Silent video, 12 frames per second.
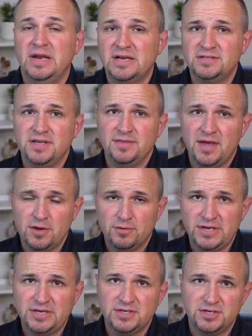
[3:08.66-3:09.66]
next thing that you'll
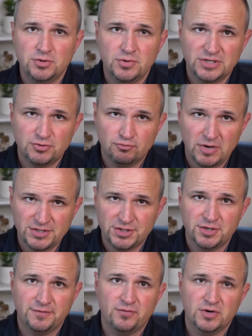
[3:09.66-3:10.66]
need to do is
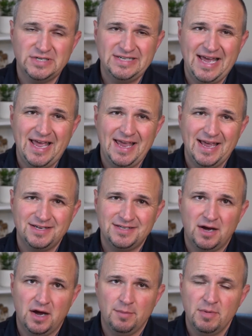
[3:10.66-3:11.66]
register for a day and
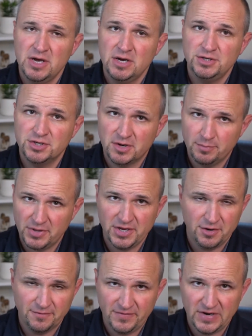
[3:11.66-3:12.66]
time to
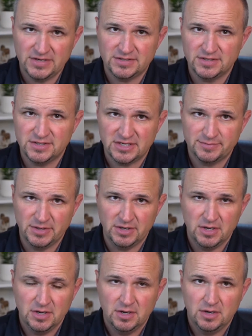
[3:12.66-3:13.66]
complete your fitness assessment.
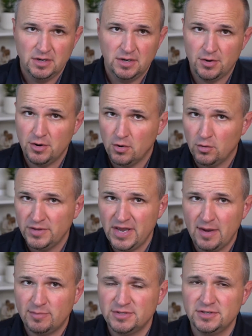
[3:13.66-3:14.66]
Now, you're
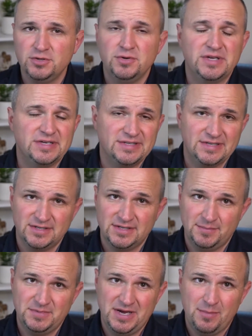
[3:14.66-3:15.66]
only able to do this in
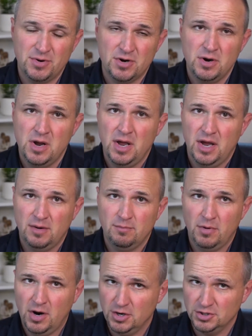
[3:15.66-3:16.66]
September and
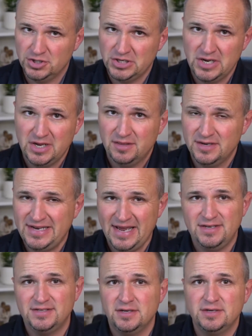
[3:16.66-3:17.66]
March. The
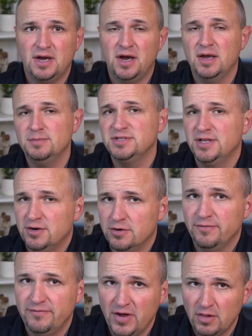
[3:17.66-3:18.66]
dates and times that
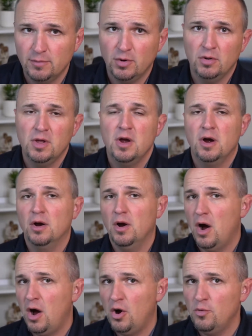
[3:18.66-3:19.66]
are available are
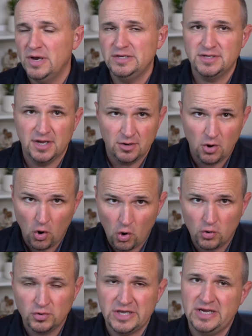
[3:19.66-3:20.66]
always and
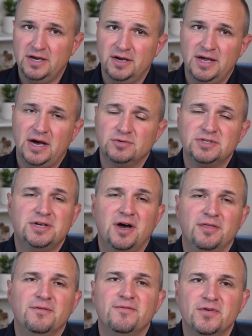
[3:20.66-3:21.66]
only announced
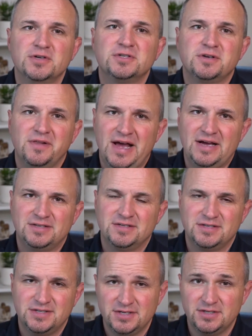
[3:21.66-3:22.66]
on the first class
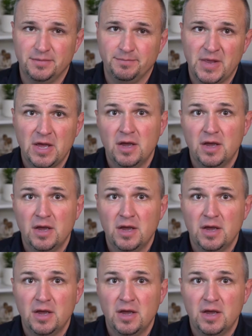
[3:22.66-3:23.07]
system.